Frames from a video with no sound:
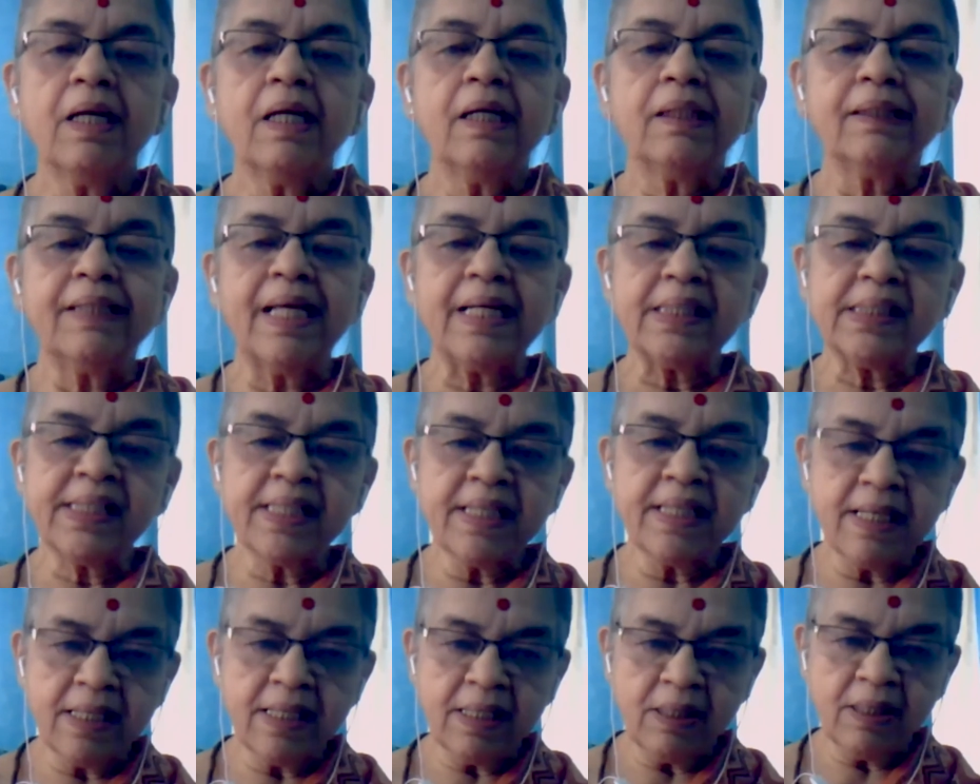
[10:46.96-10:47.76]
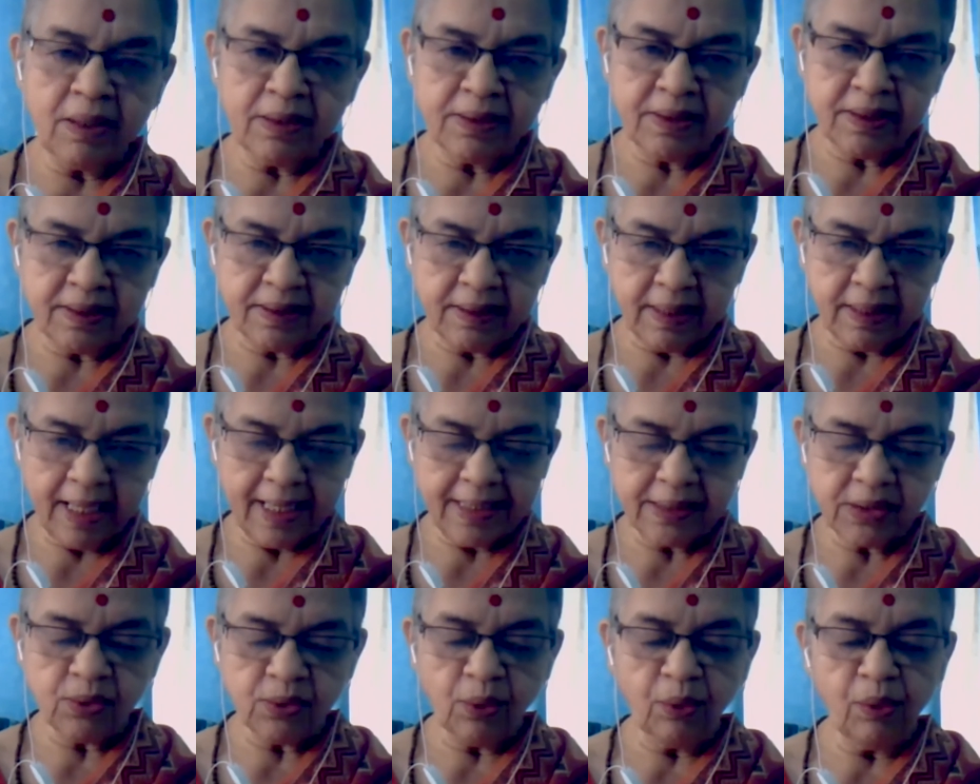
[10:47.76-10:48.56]
Darshana has,
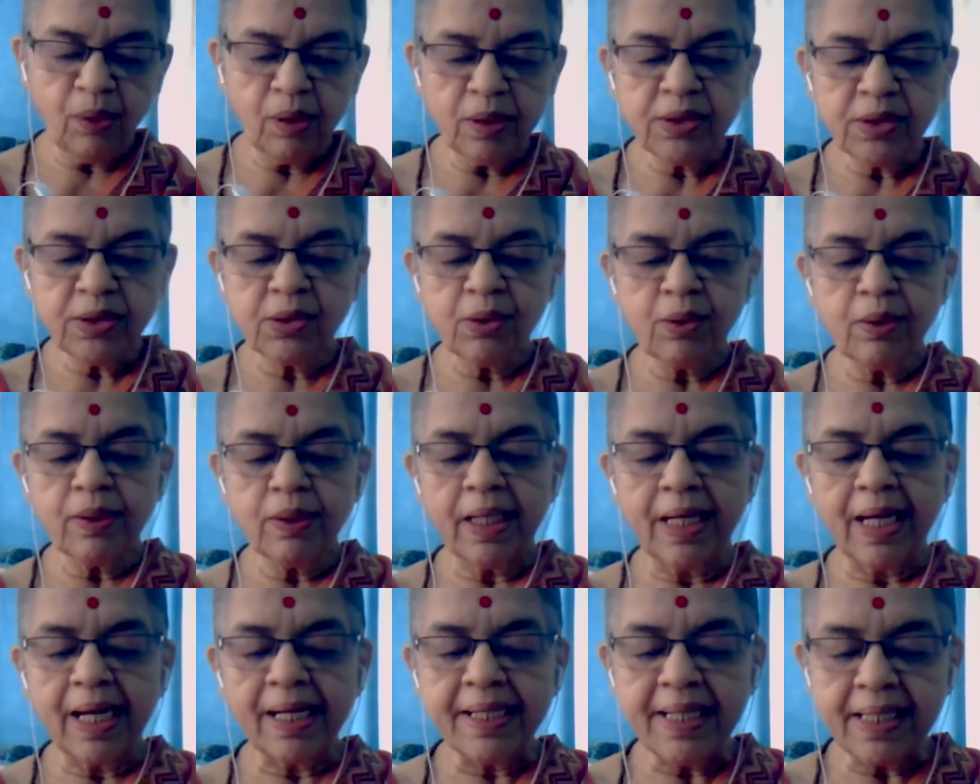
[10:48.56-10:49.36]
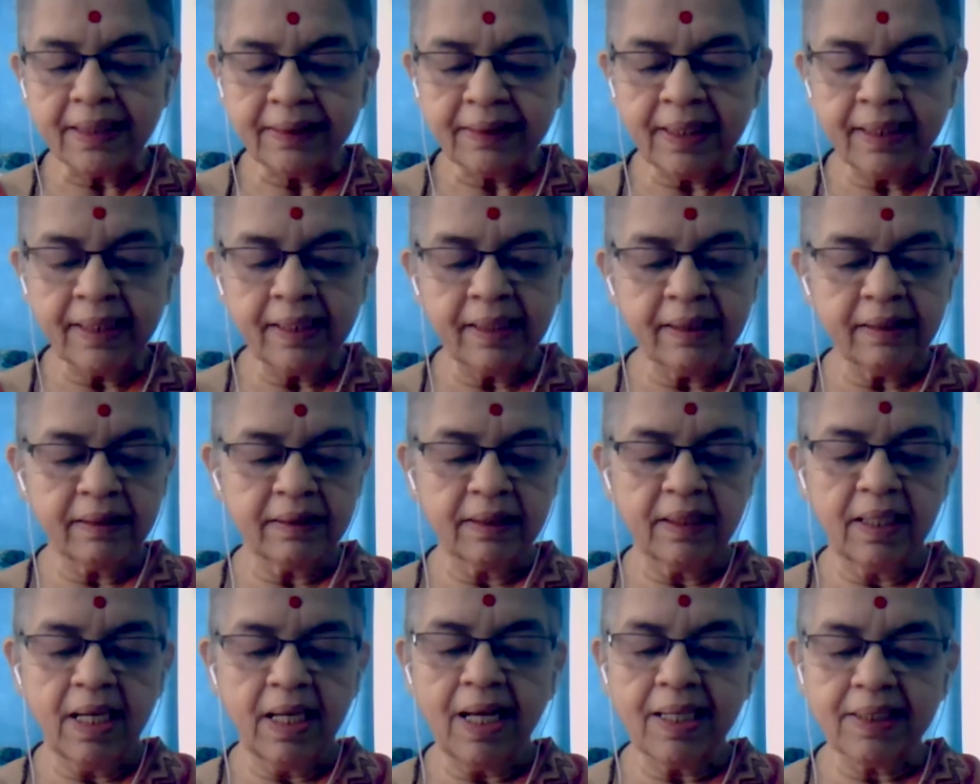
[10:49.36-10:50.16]
has also another
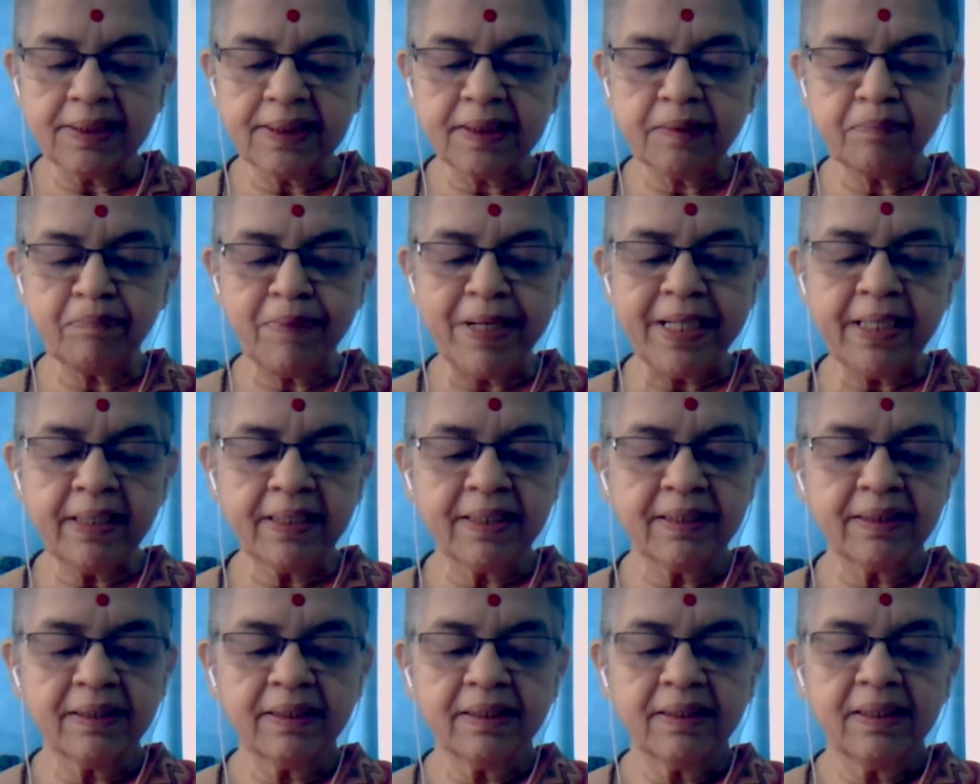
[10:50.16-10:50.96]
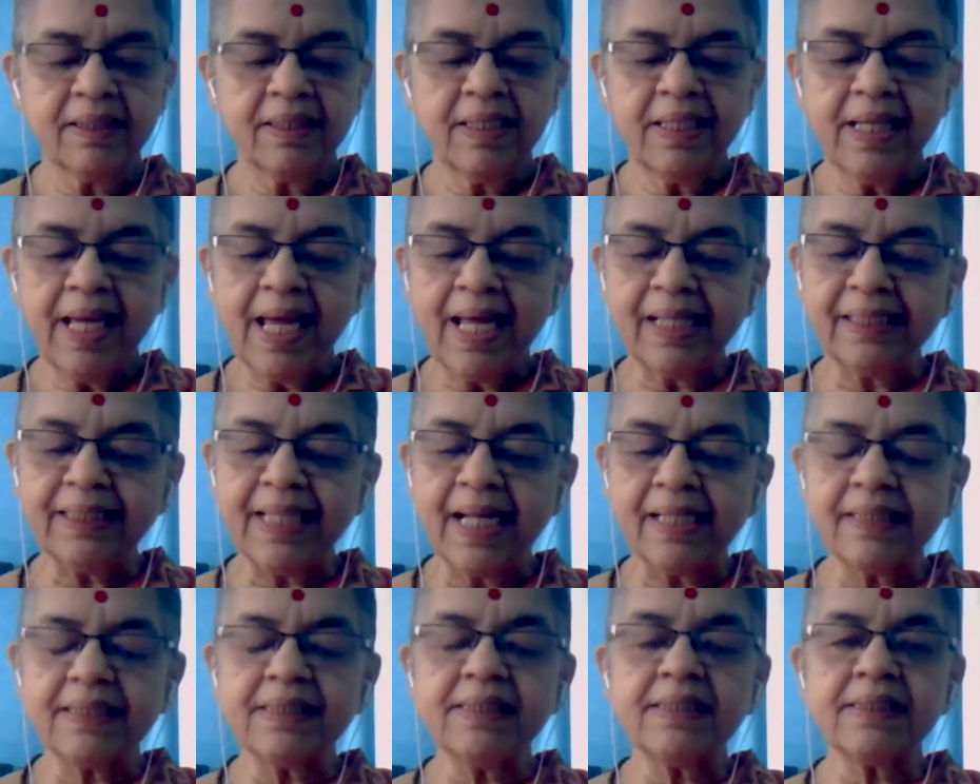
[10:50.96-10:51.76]
aspect and
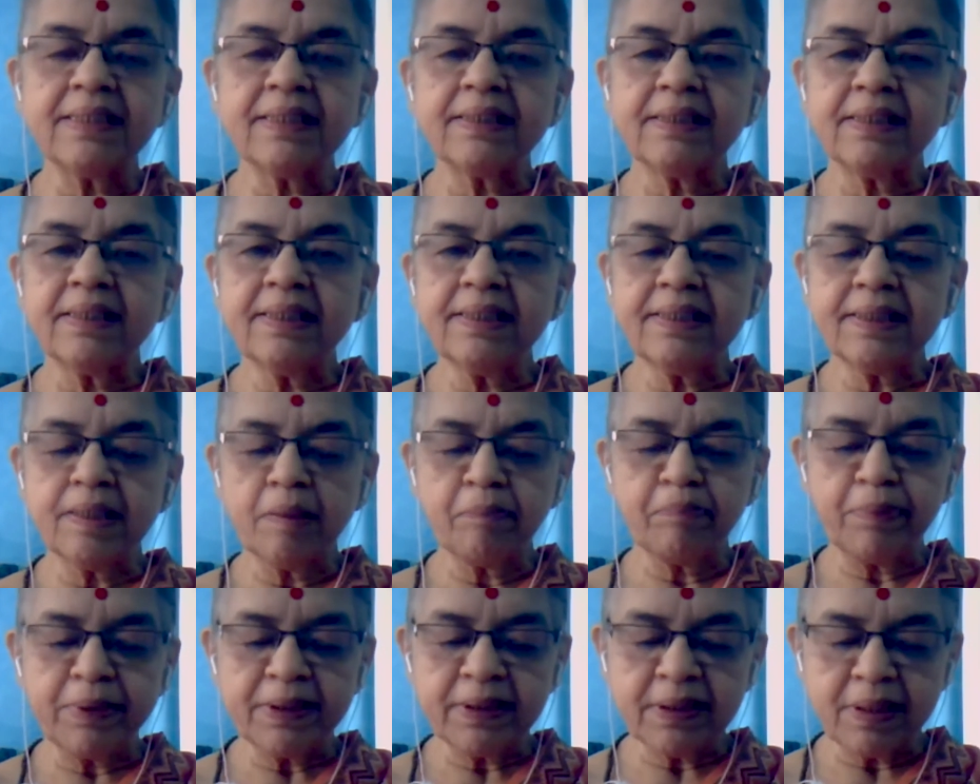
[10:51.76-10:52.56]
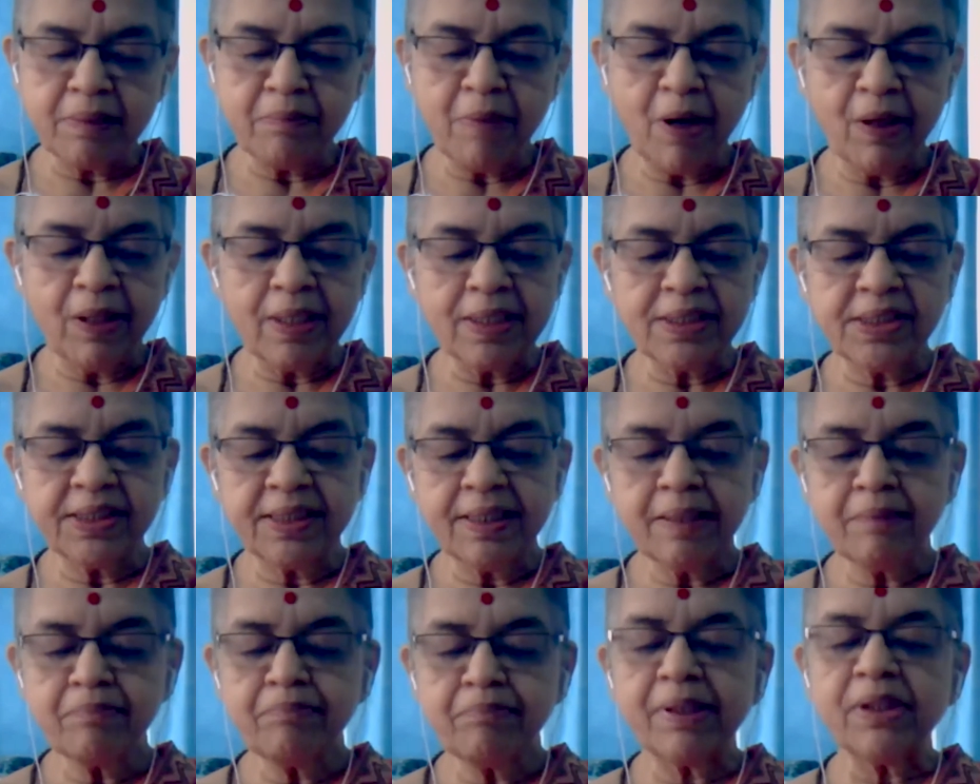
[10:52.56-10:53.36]
that is its
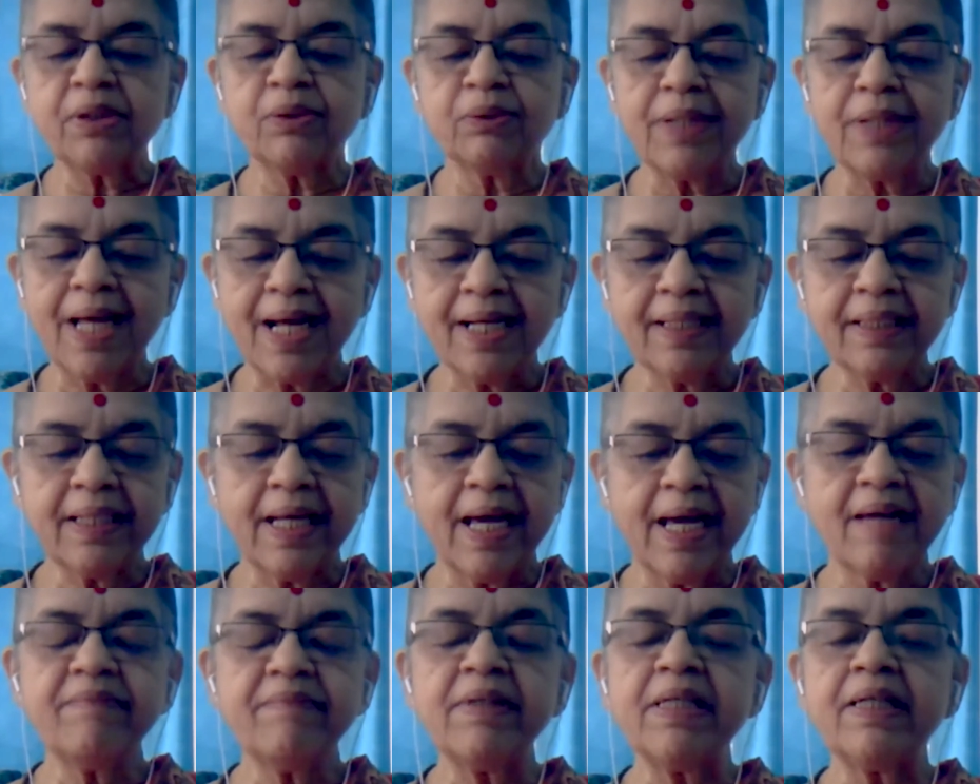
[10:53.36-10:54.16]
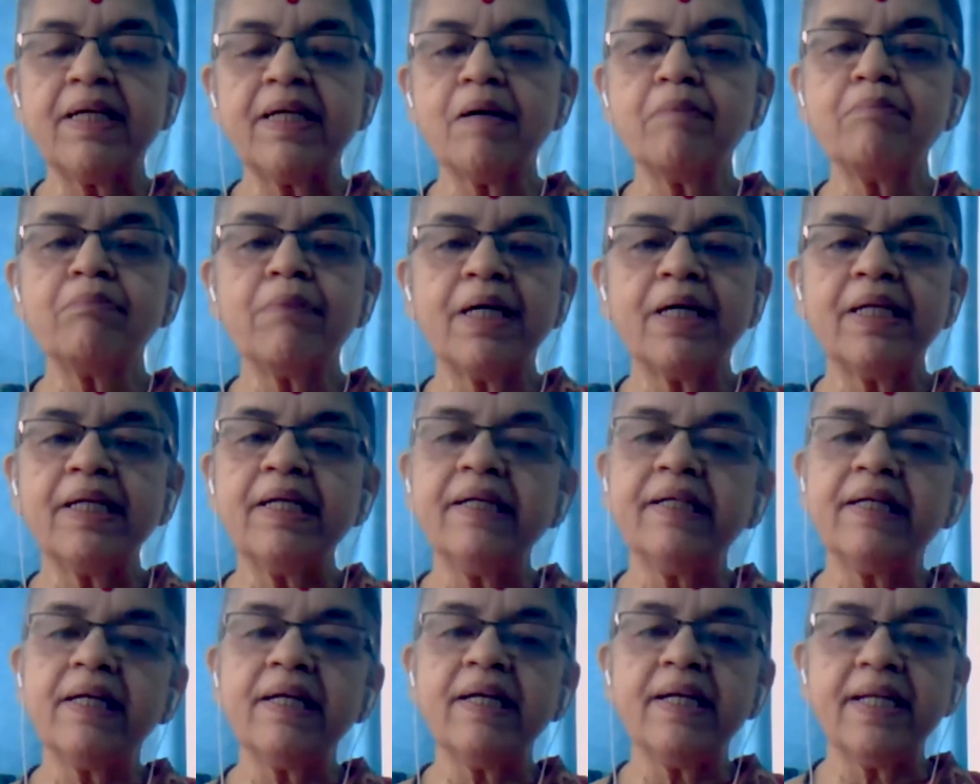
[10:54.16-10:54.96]
epistemology, but to that I will come a
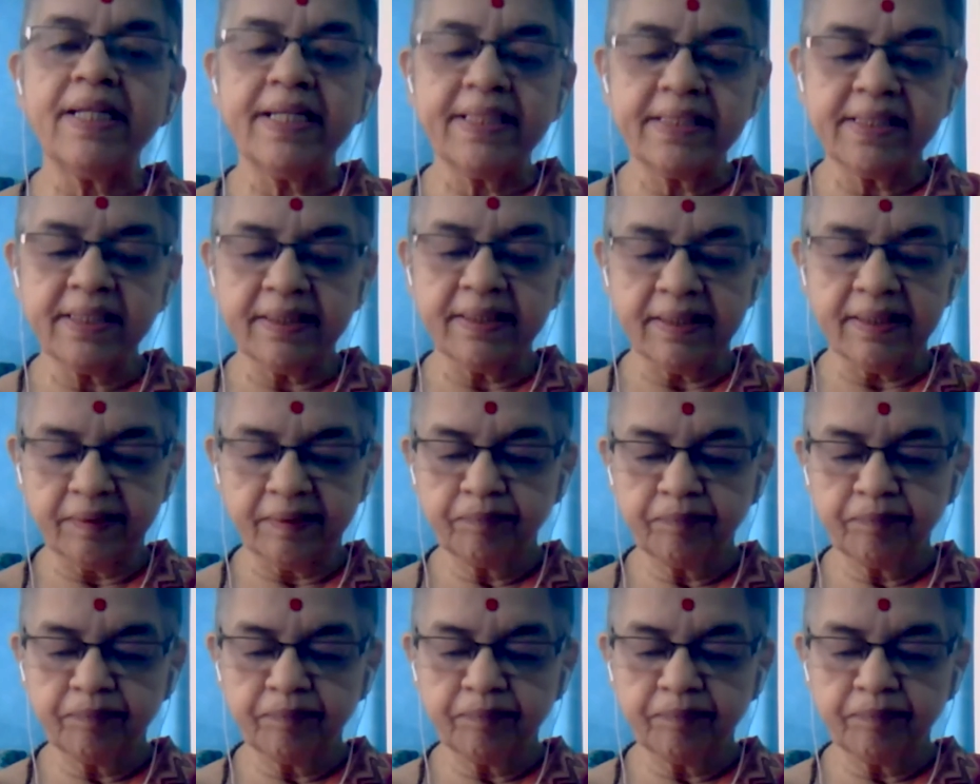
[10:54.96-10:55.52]
little later.